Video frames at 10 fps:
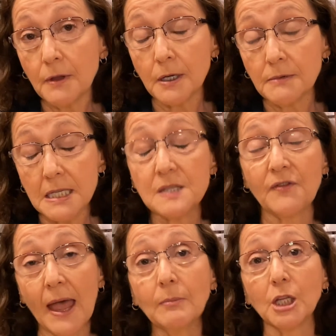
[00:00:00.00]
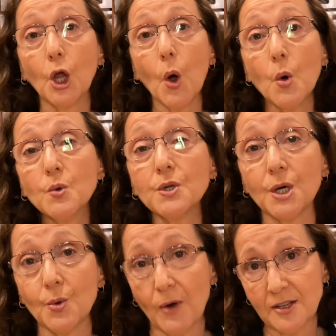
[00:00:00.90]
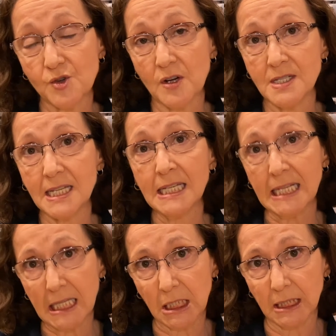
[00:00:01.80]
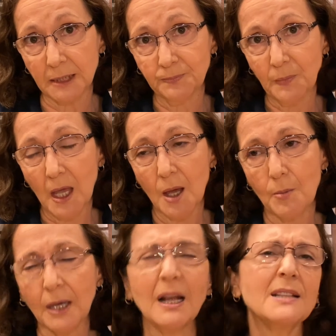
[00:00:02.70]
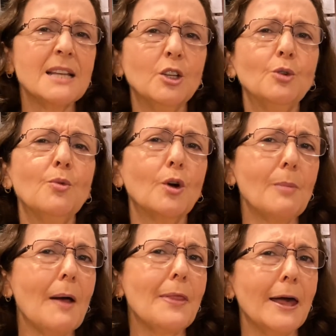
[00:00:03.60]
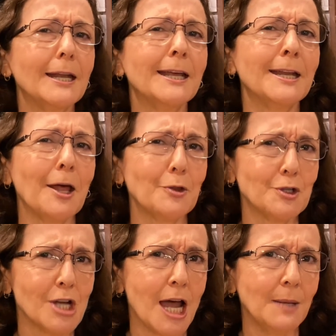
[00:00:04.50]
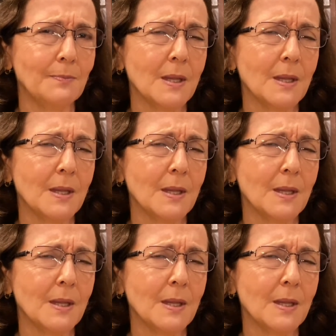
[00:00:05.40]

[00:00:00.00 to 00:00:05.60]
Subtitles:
His family owned a restaurant in Italy, but I'll tell you more about that at another time.